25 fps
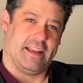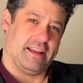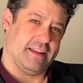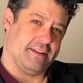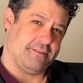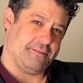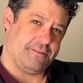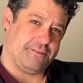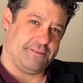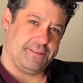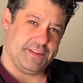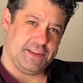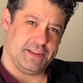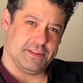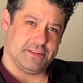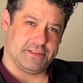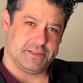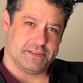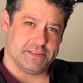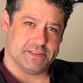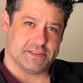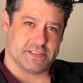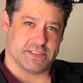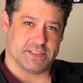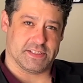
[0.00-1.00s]
it
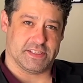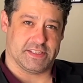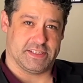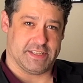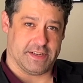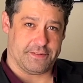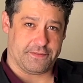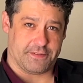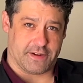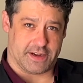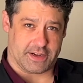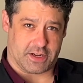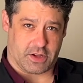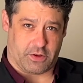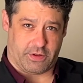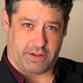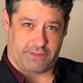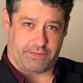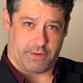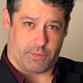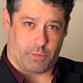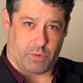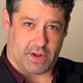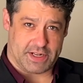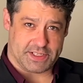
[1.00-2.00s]
feels different going
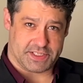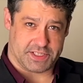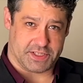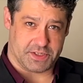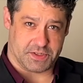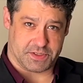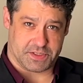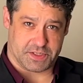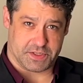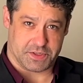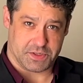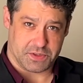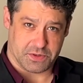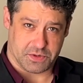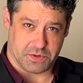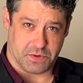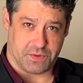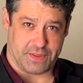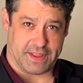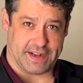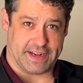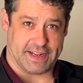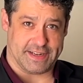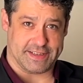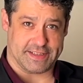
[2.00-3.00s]
from 1 to 2
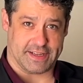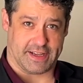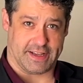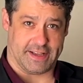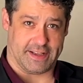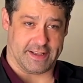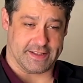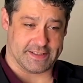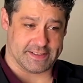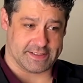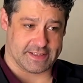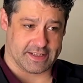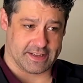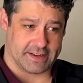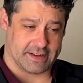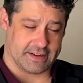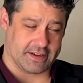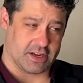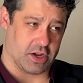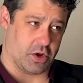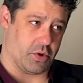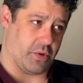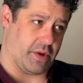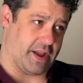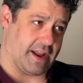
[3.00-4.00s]
than it does
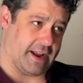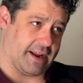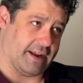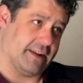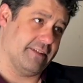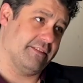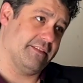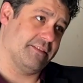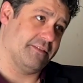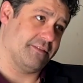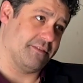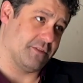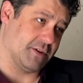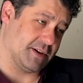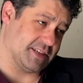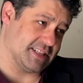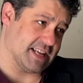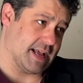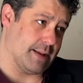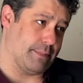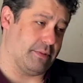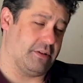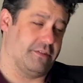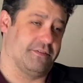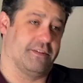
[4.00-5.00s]
going, for
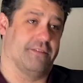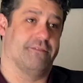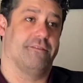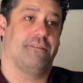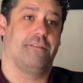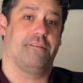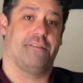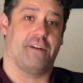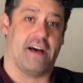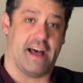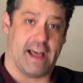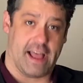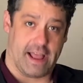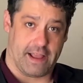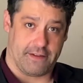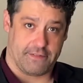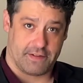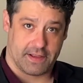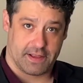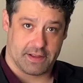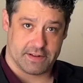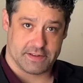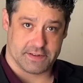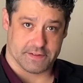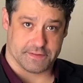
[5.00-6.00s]
example, from 5
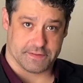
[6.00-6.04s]
to